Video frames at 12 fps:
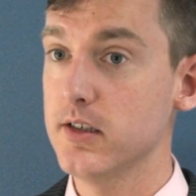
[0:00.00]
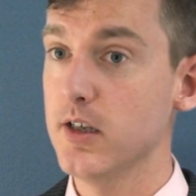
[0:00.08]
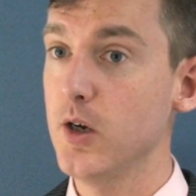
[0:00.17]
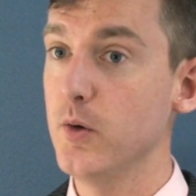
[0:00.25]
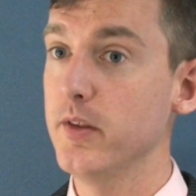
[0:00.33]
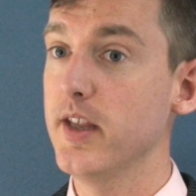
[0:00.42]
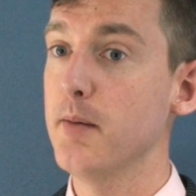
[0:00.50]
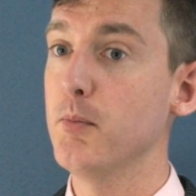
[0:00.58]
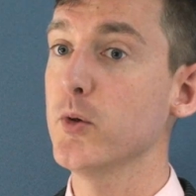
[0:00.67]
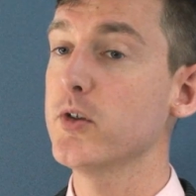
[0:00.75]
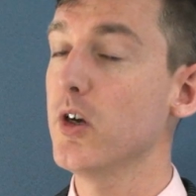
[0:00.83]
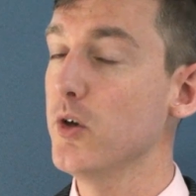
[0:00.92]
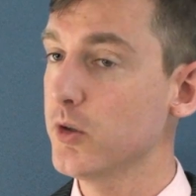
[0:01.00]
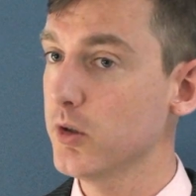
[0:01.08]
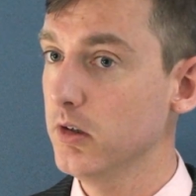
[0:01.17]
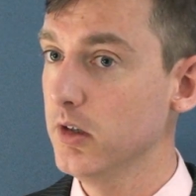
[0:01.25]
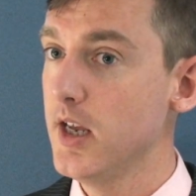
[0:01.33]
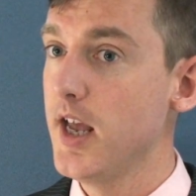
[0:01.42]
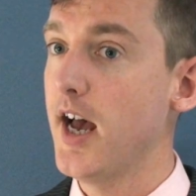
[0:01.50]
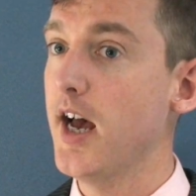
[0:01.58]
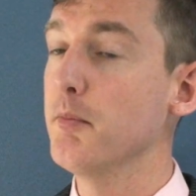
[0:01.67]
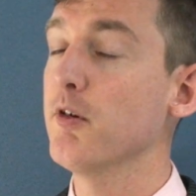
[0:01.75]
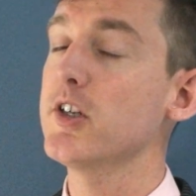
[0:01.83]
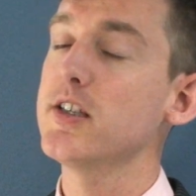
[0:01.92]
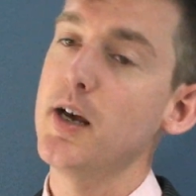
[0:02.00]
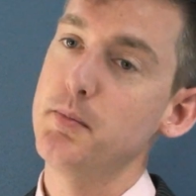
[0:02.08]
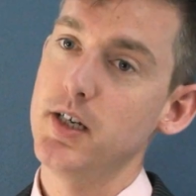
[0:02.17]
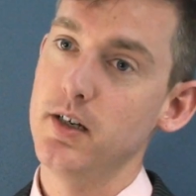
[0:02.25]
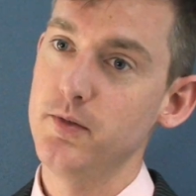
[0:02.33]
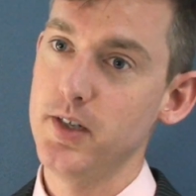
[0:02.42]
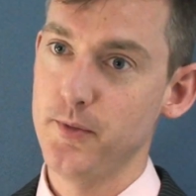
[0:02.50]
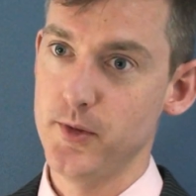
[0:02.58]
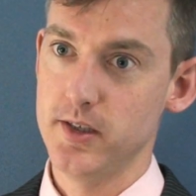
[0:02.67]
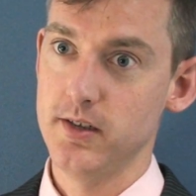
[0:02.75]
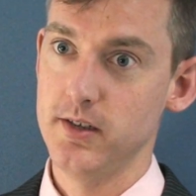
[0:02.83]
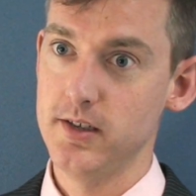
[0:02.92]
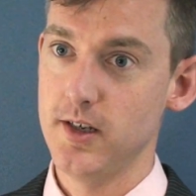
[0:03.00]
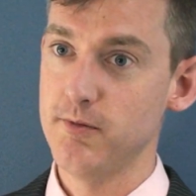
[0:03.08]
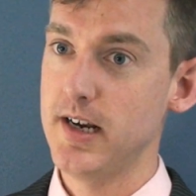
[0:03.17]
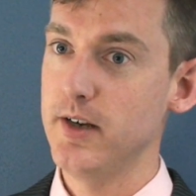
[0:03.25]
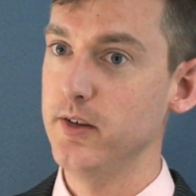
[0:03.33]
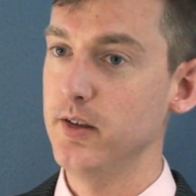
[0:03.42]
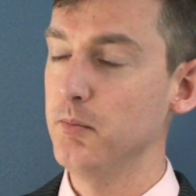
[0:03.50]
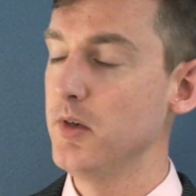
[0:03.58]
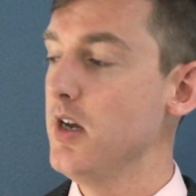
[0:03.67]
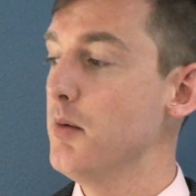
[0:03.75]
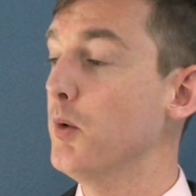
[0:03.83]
so they're more social and more accepting of differences around them.